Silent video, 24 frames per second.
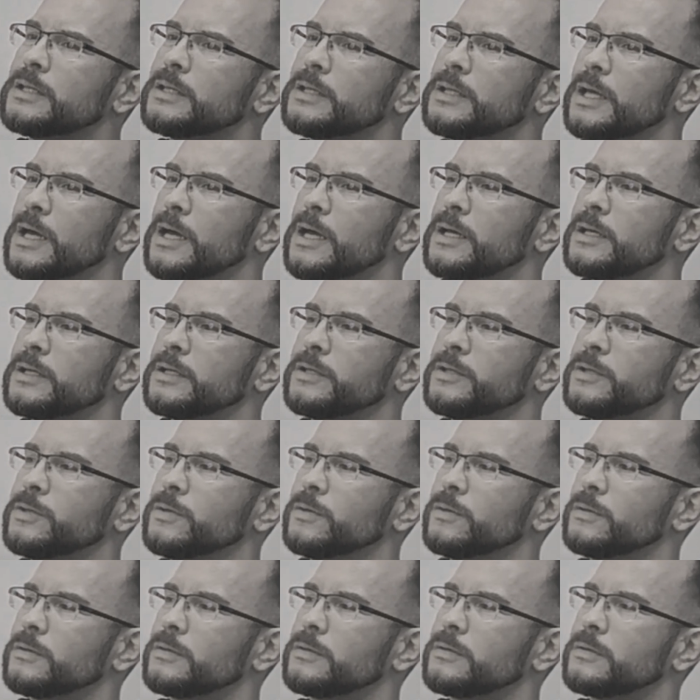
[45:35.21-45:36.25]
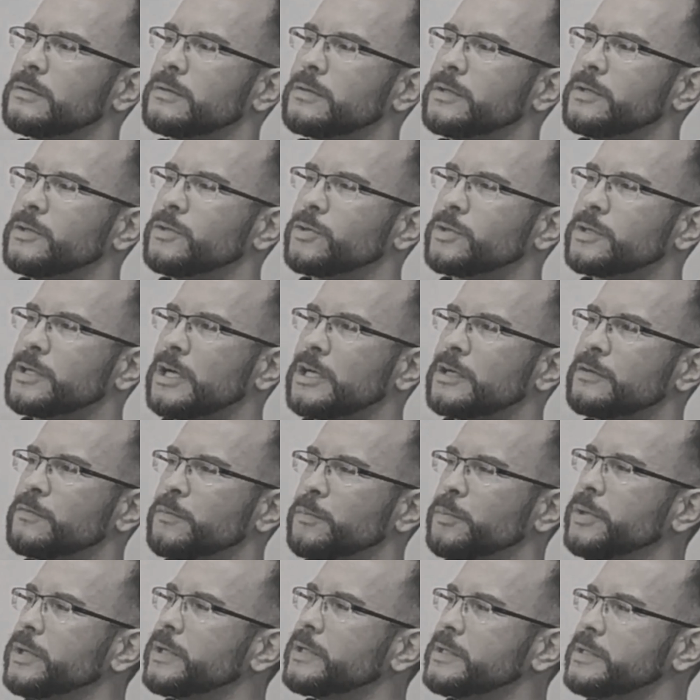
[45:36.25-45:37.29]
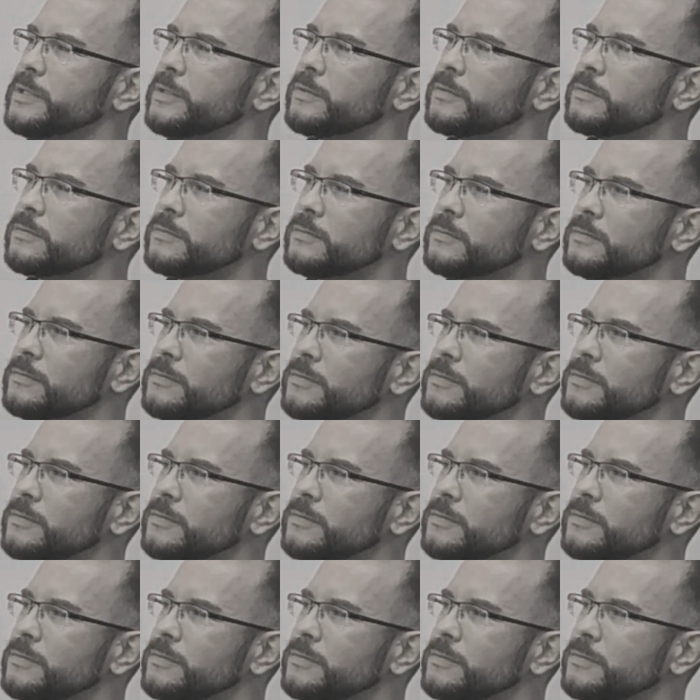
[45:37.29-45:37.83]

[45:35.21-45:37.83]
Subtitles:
that you're kind of a big deal,